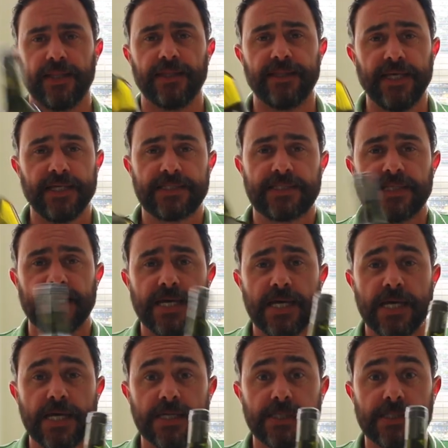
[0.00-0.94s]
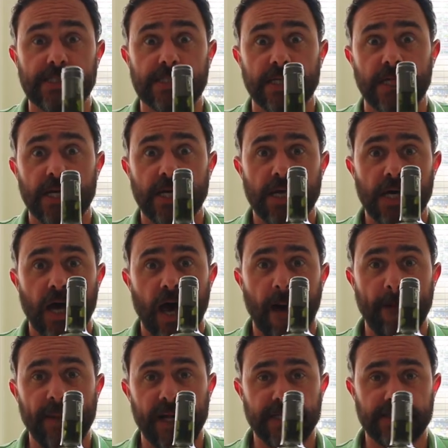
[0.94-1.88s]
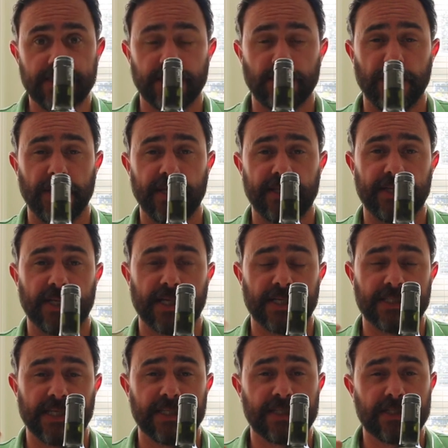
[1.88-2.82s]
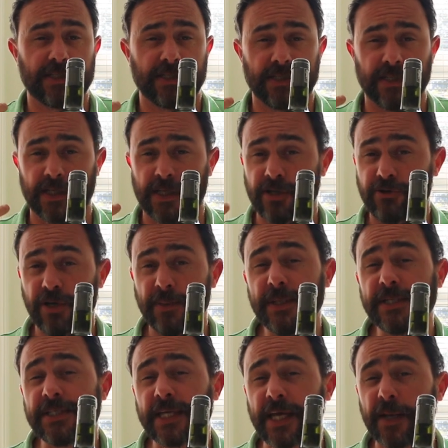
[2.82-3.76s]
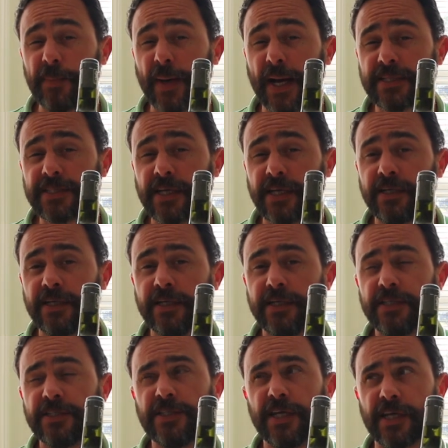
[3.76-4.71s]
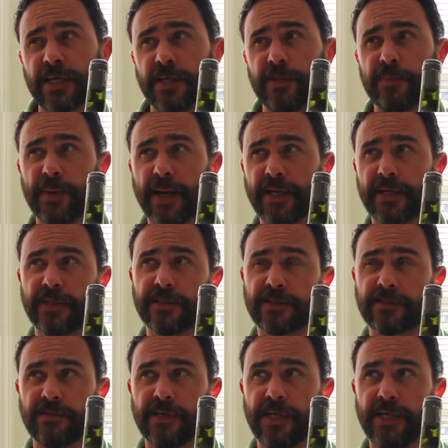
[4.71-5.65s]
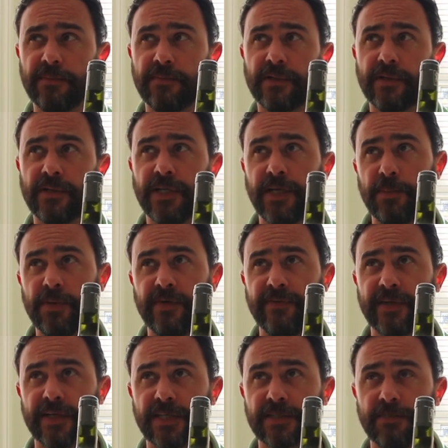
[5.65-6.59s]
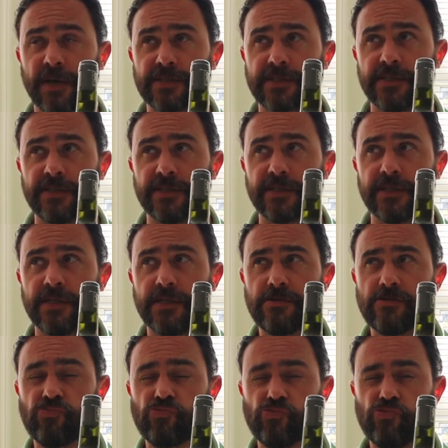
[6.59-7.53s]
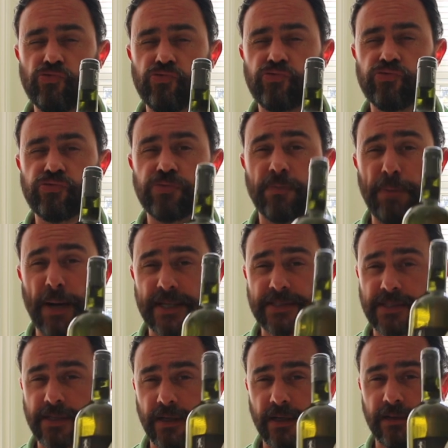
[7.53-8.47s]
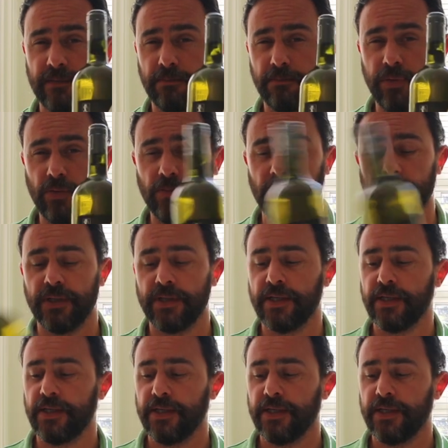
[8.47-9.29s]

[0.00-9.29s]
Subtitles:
This is amazing with, like I said, like a creamy chicken pasta. Chicken, bacon, cream, a little bit of English mustard, pasta, boom.